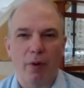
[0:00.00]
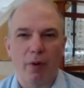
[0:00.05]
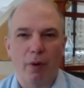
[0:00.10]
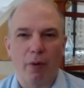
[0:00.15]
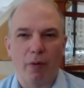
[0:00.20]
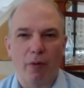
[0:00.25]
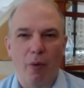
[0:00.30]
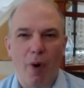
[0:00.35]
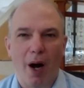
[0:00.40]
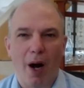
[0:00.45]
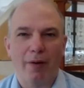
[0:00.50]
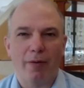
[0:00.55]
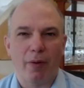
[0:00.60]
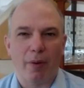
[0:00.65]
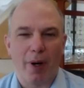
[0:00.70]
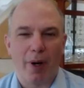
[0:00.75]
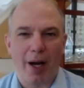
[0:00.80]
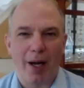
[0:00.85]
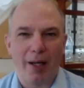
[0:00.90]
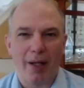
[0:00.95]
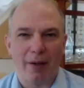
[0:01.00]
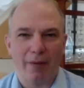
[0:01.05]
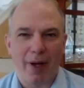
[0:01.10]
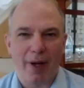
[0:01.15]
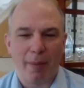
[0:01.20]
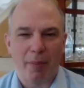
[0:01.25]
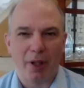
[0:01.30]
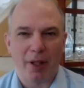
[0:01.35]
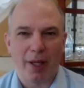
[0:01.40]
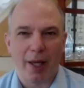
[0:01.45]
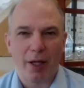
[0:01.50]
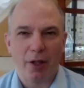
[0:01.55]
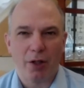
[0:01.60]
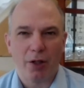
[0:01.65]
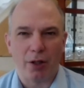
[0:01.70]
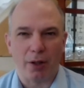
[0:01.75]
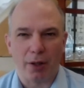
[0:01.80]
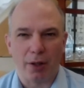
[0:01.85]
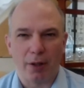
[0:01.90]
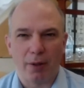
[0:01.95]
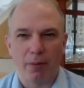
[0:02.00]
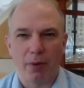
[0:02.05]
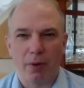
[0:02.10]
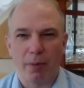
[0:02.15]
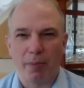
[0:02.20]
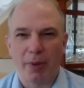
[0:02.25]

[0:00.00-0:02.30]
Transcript: for a wide variety of applications.